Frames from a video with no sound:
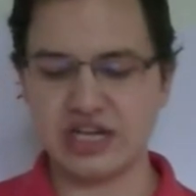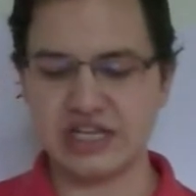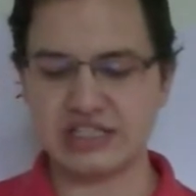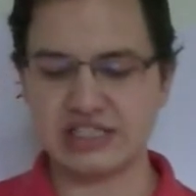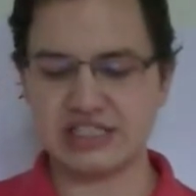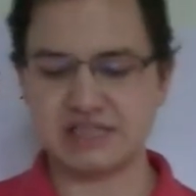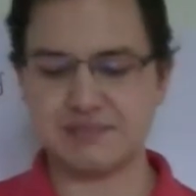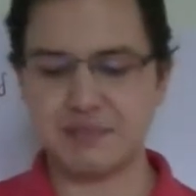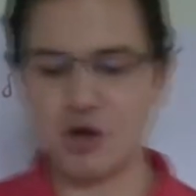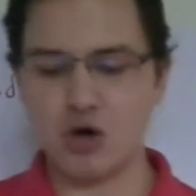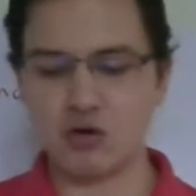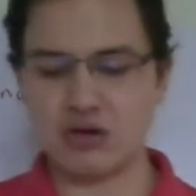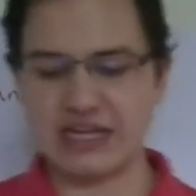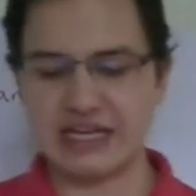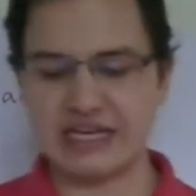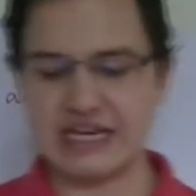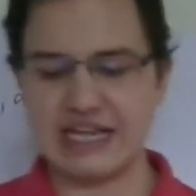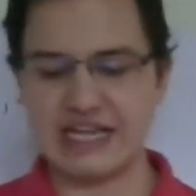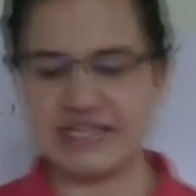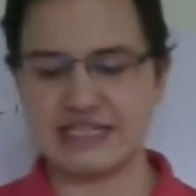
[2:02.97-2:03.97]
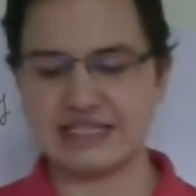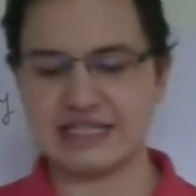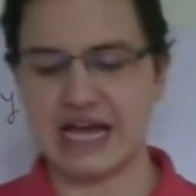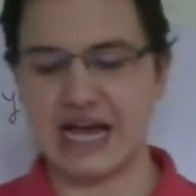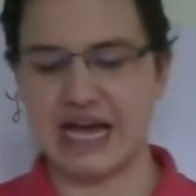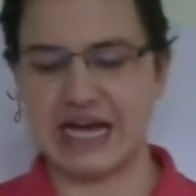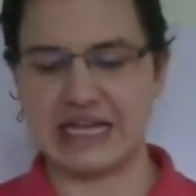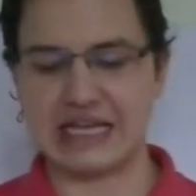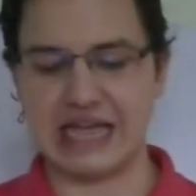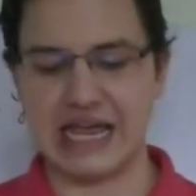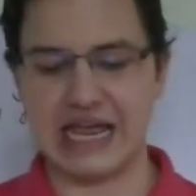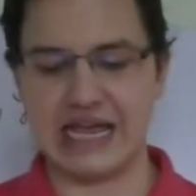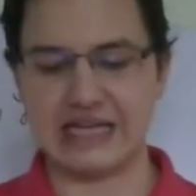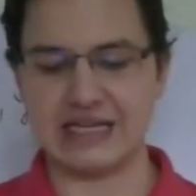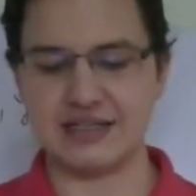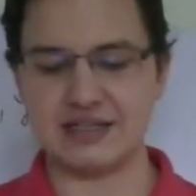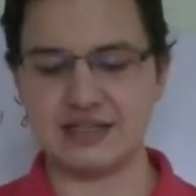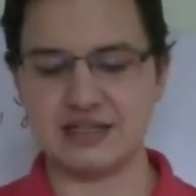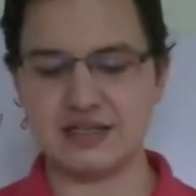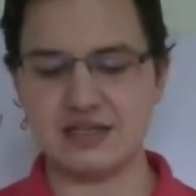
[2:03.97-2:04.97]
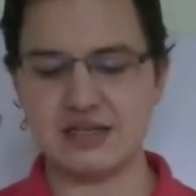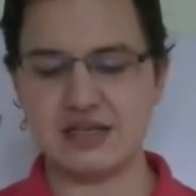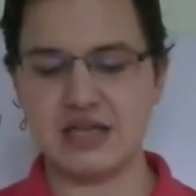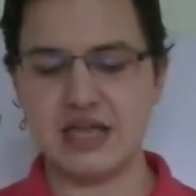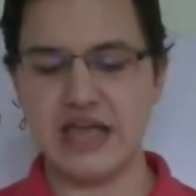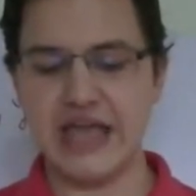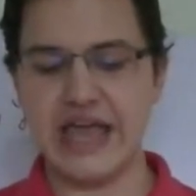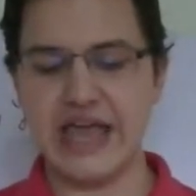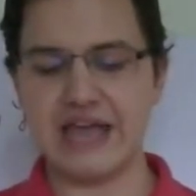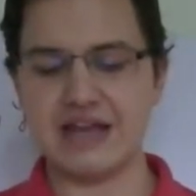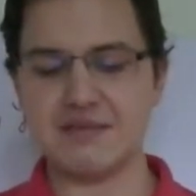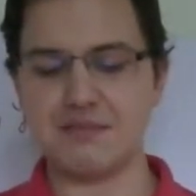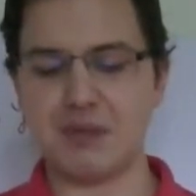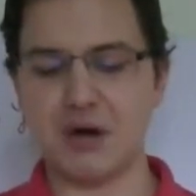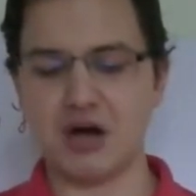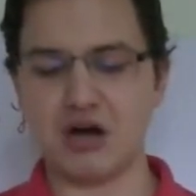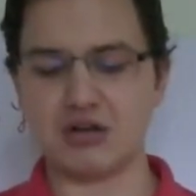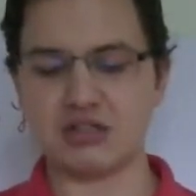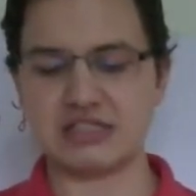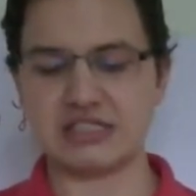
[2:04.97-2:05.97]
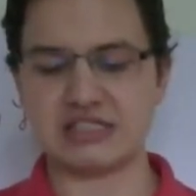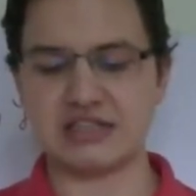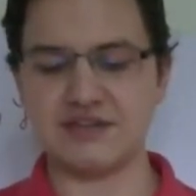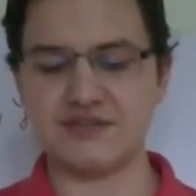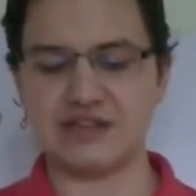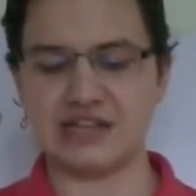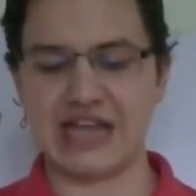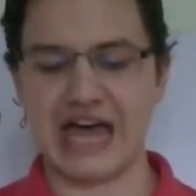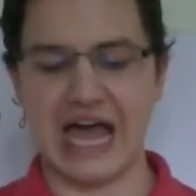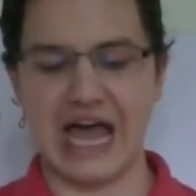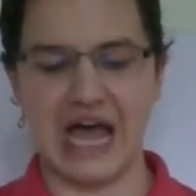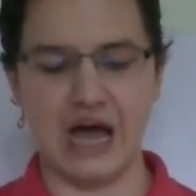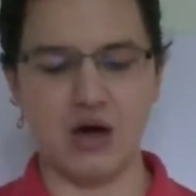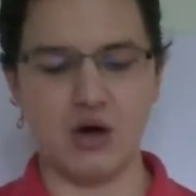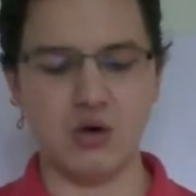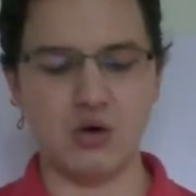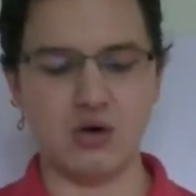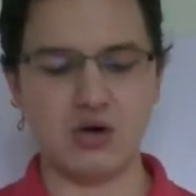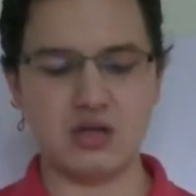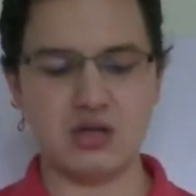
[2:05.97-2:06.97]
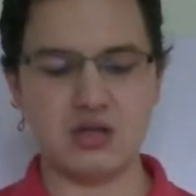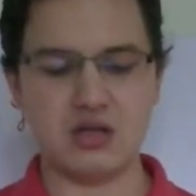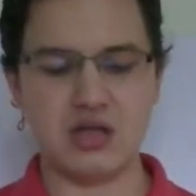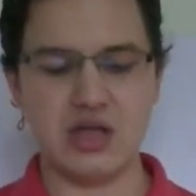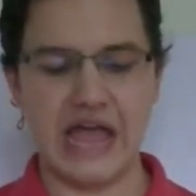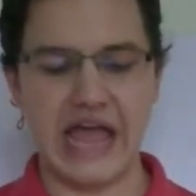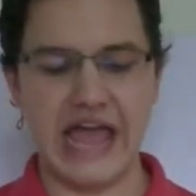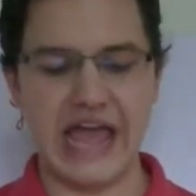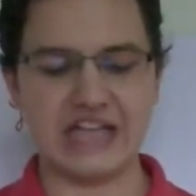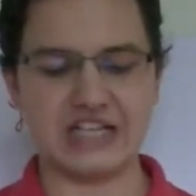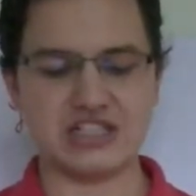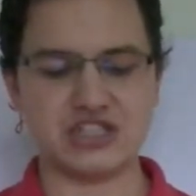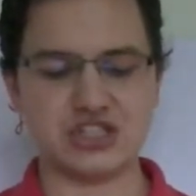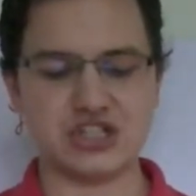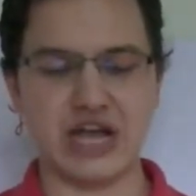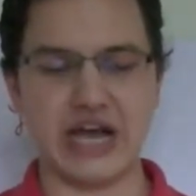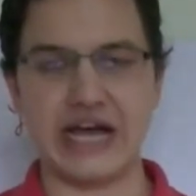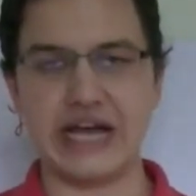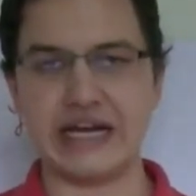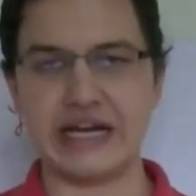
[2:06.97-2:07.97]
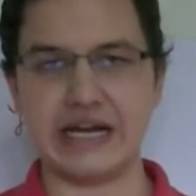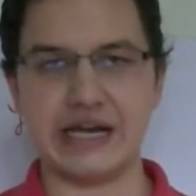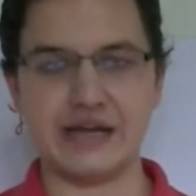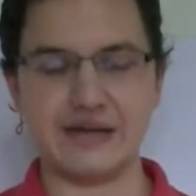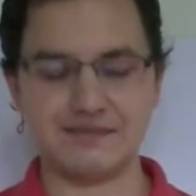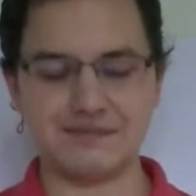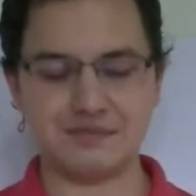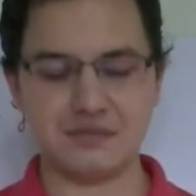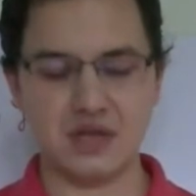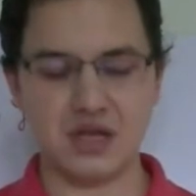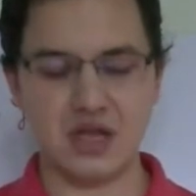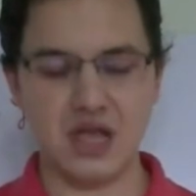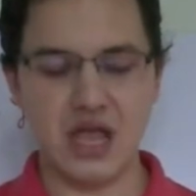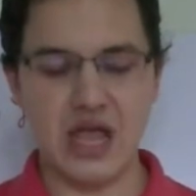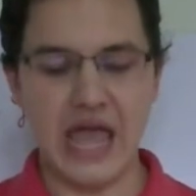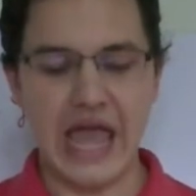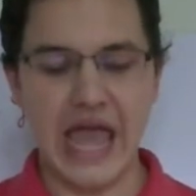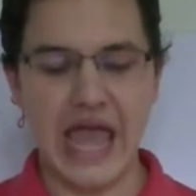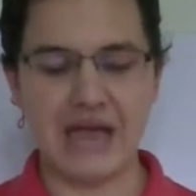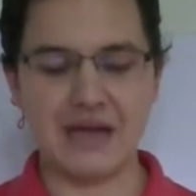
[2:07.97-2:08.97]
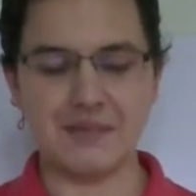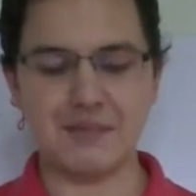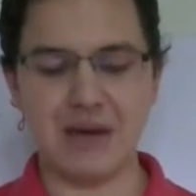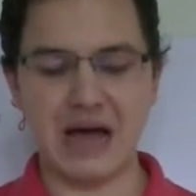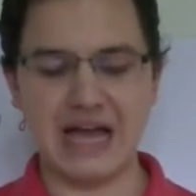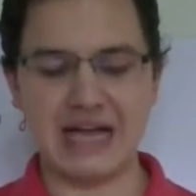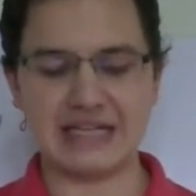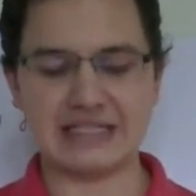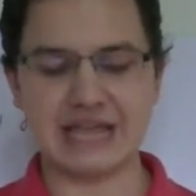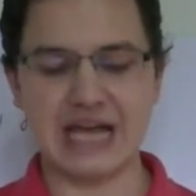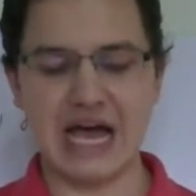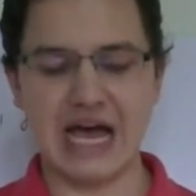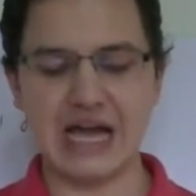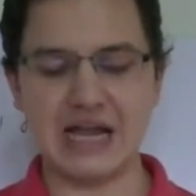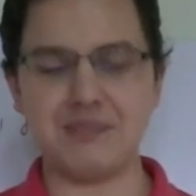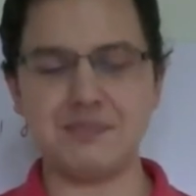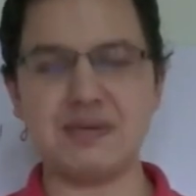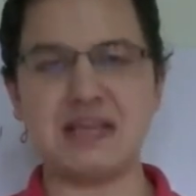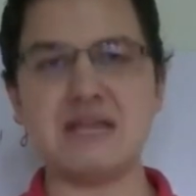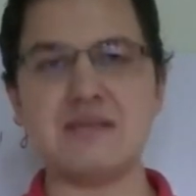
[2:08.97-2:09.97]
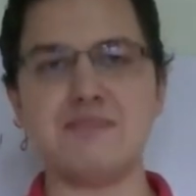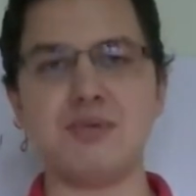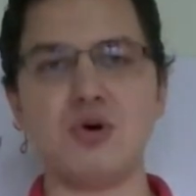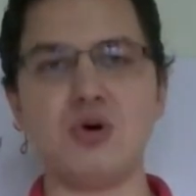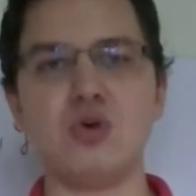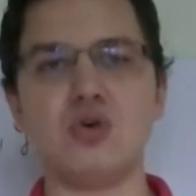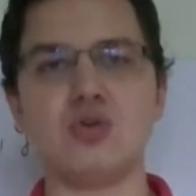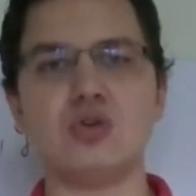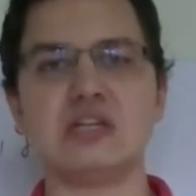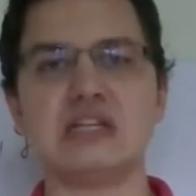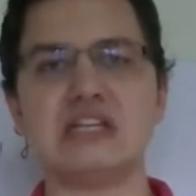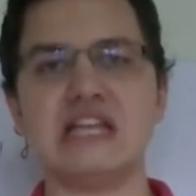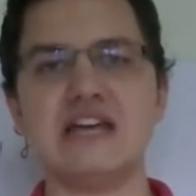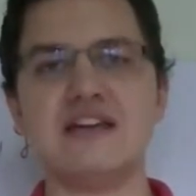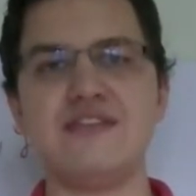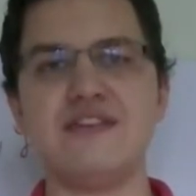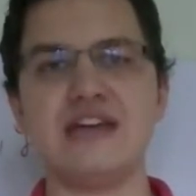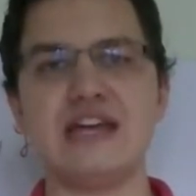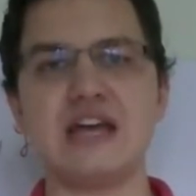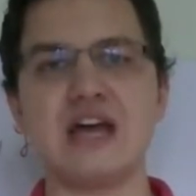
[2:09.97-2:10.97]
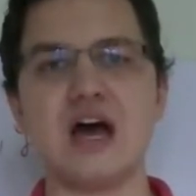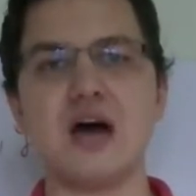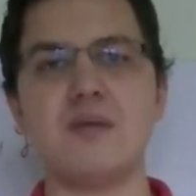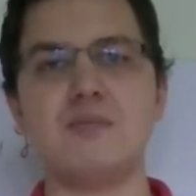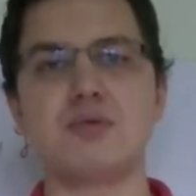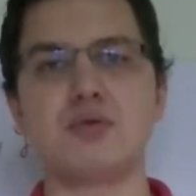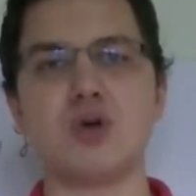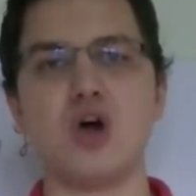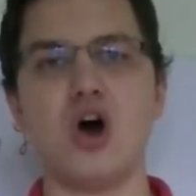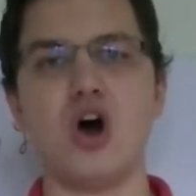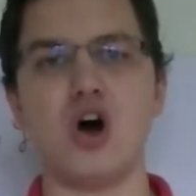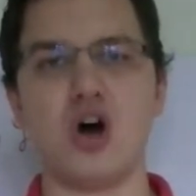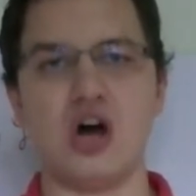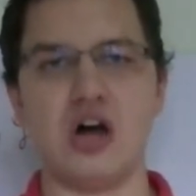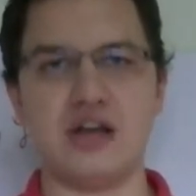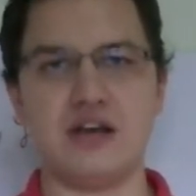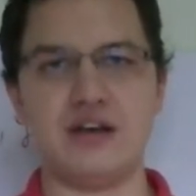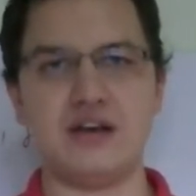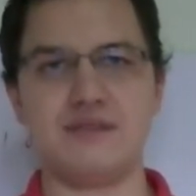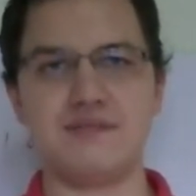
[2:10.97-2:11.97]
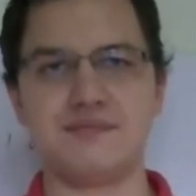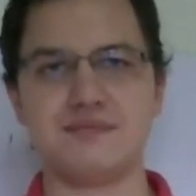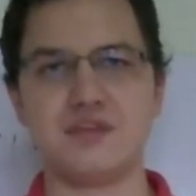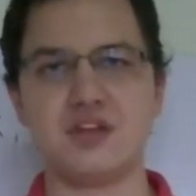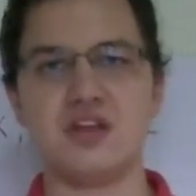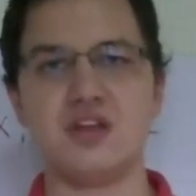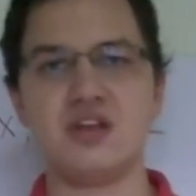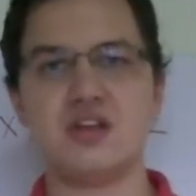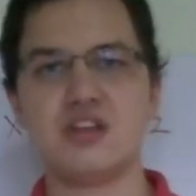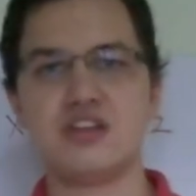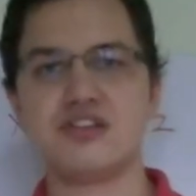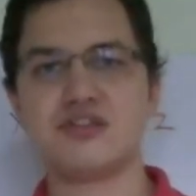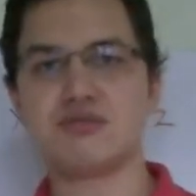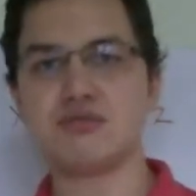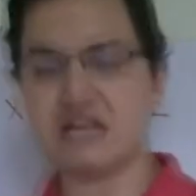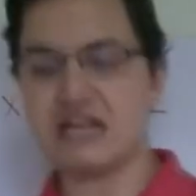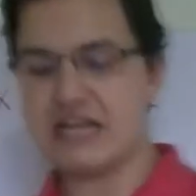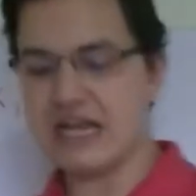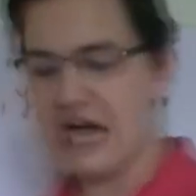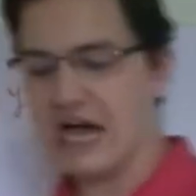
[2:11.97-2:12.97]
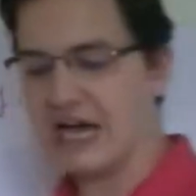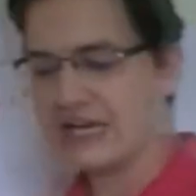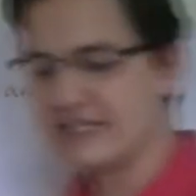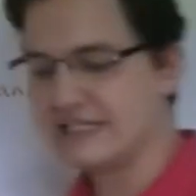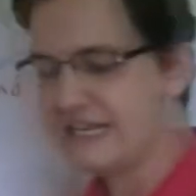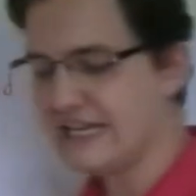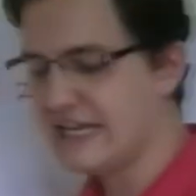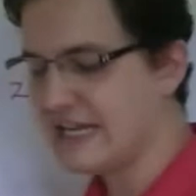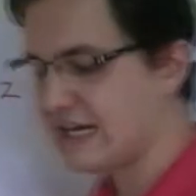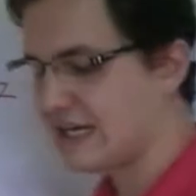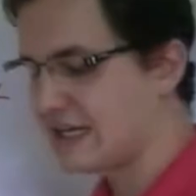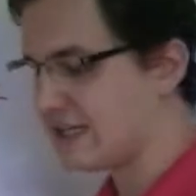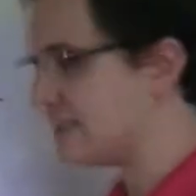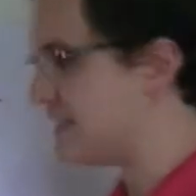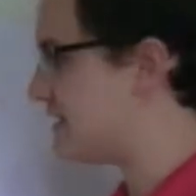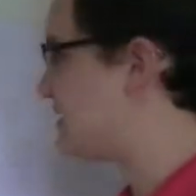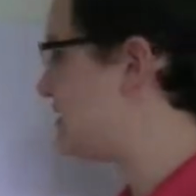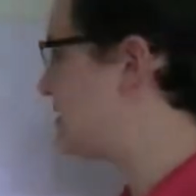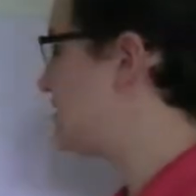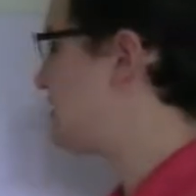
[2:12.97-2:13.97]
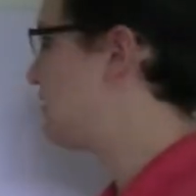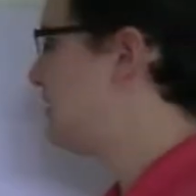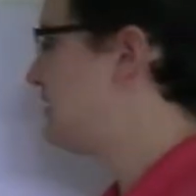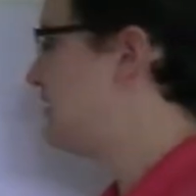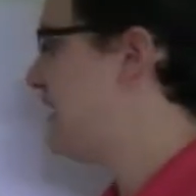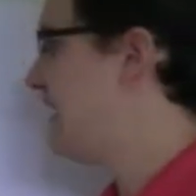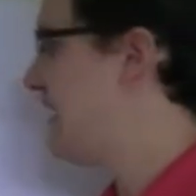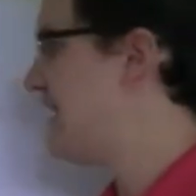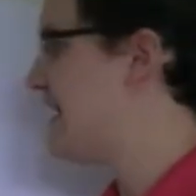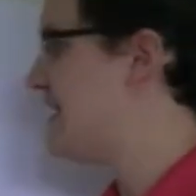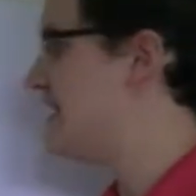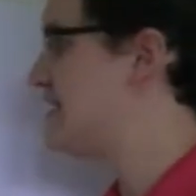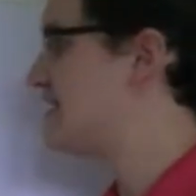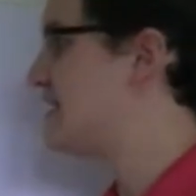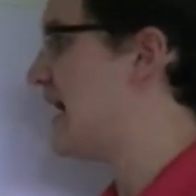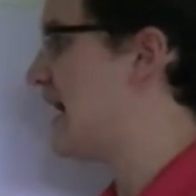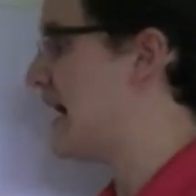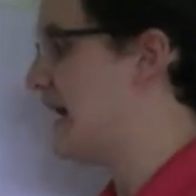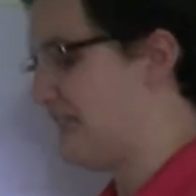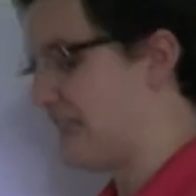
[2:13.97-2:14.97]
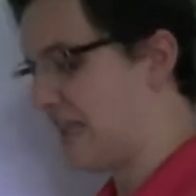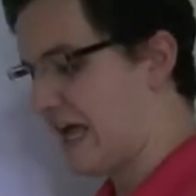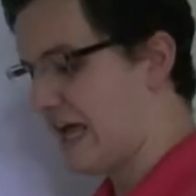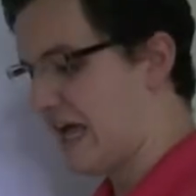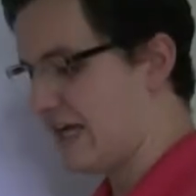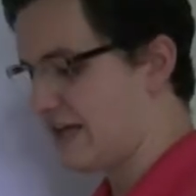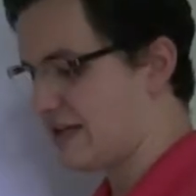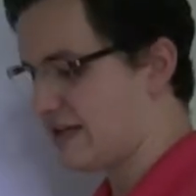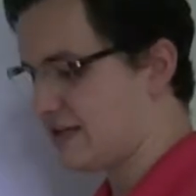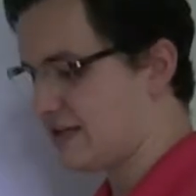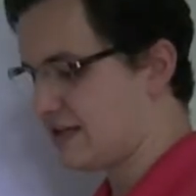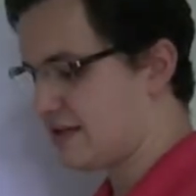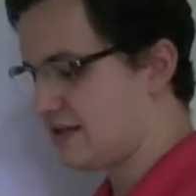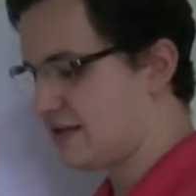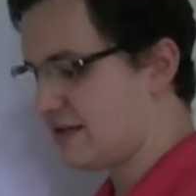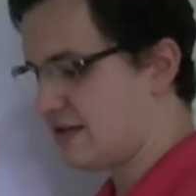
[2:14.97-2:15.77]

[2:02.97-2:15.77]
is spoken in Thailand, in parts of Laos and China, and by Thai people living abroad. 3 ideas. In Thailand,